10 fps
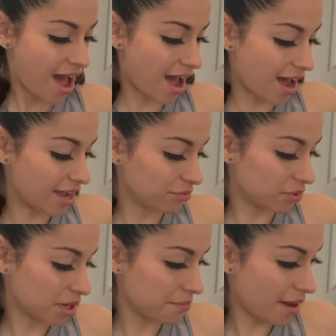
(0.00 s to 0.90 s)
I will
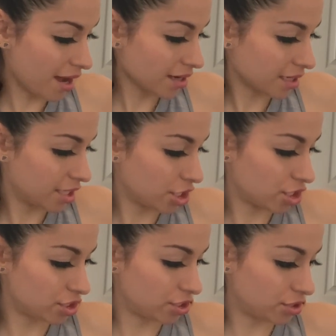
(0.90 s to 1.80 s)
come back
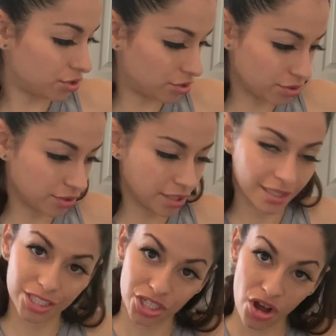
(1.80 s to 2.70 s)
to
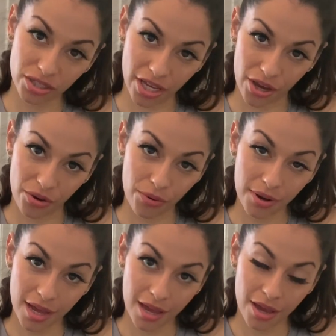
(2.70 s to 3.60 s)
let you all know
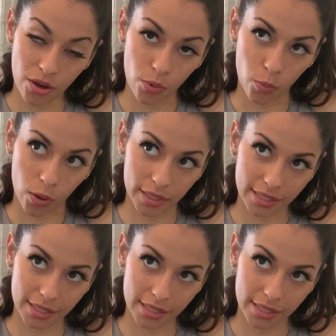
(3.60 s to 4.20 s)
what